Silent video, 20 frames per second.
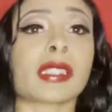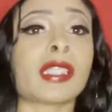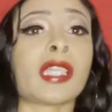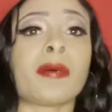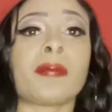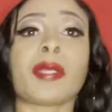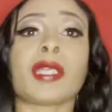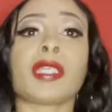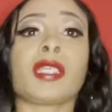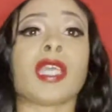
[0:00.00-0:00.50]

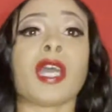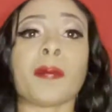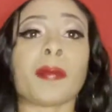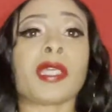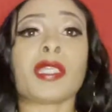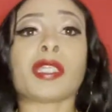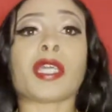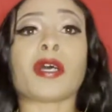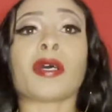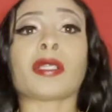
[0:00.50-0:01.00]
Yummy
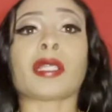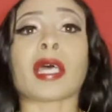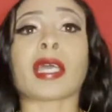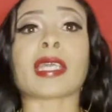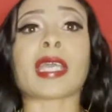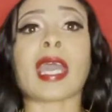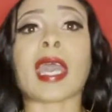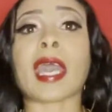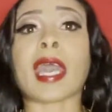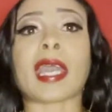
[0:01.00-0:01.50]
know,
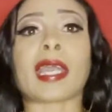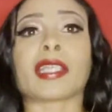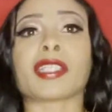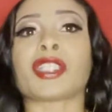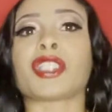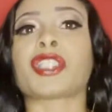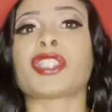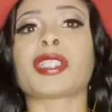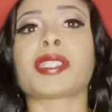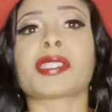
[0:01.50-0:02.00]
like, hey,
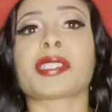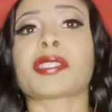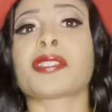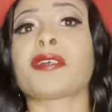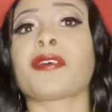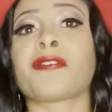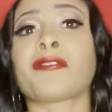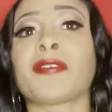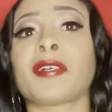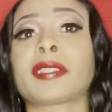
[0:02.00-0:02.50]
this shit is
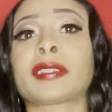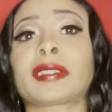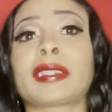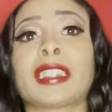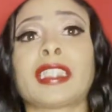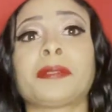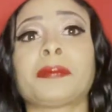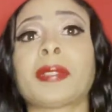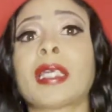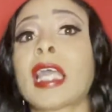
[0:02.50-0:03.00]
still fucked
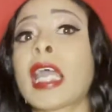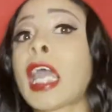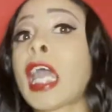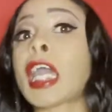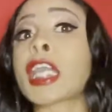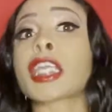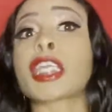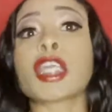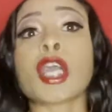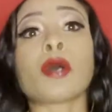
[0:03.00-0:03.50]
up.
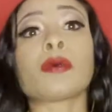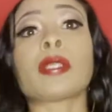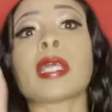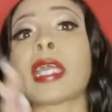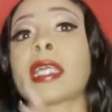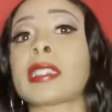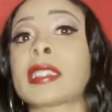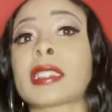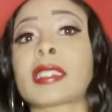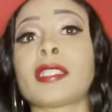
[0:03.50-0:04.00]
Your
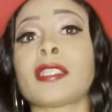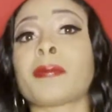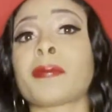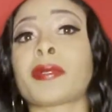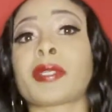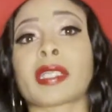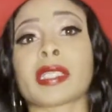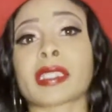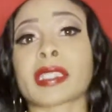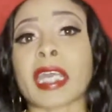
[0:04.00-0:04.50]
days is
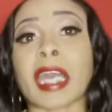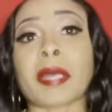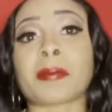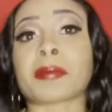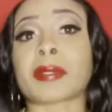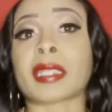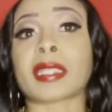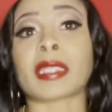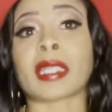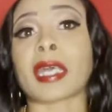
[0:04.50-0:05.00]
numbered as
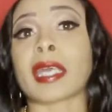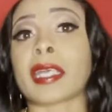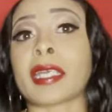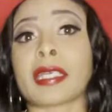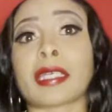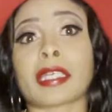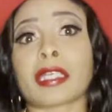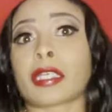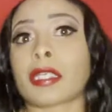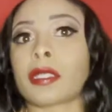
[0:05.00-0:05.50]
captain.
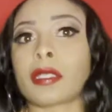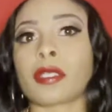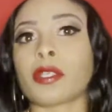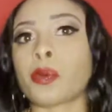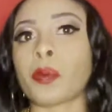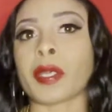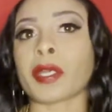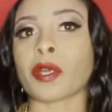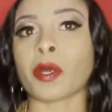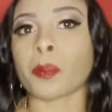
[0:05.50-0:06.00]
Like,
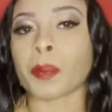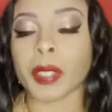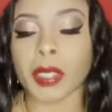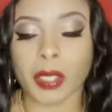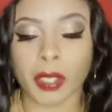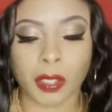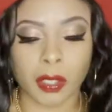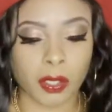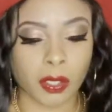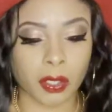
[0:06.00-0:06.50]
you ain't gonna be
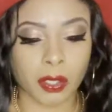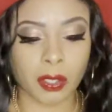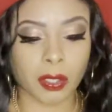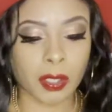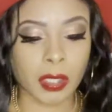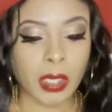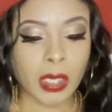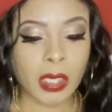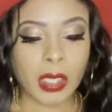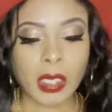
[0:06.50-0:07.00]
here long.
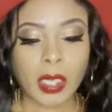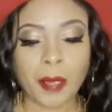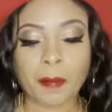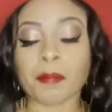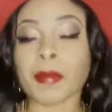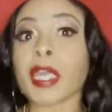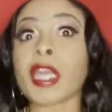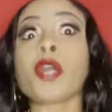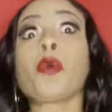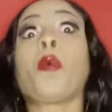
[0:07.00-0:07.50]

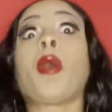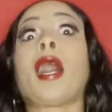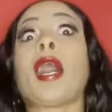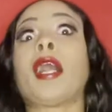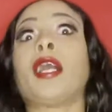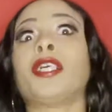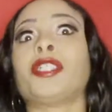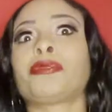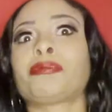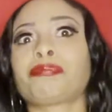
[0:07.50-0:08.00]

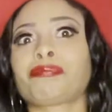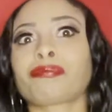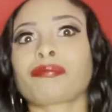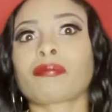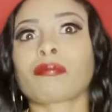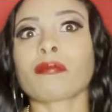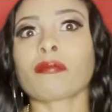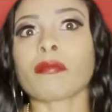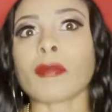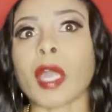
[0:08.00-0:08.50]
Meanwhile,
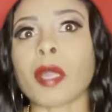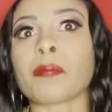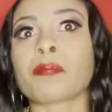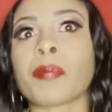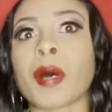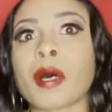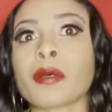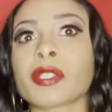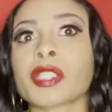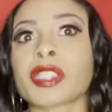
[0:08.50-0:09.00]

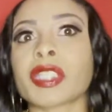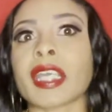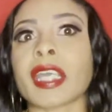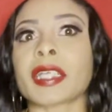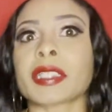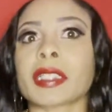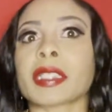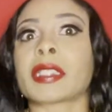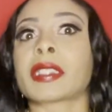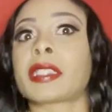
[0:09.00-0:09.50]
Boss
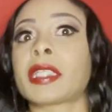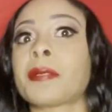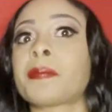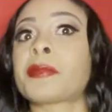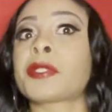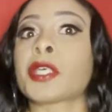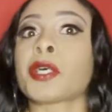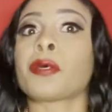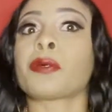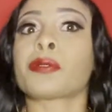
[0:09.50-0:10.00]
Tech done
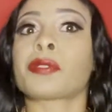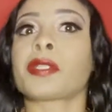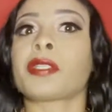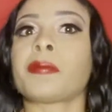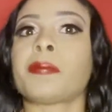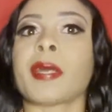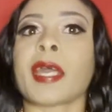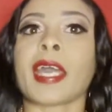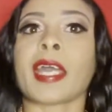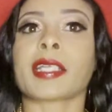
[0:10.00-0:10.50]
tiptoed to the
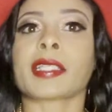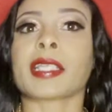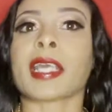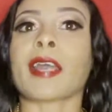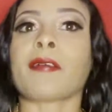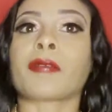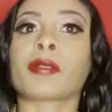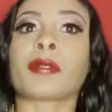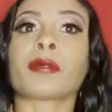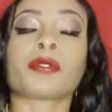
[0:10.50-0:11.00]
back to
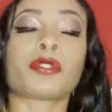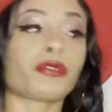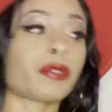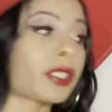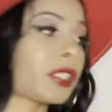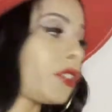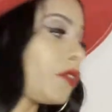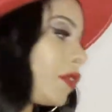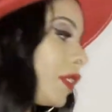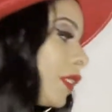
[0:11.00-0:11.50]
have a little drink.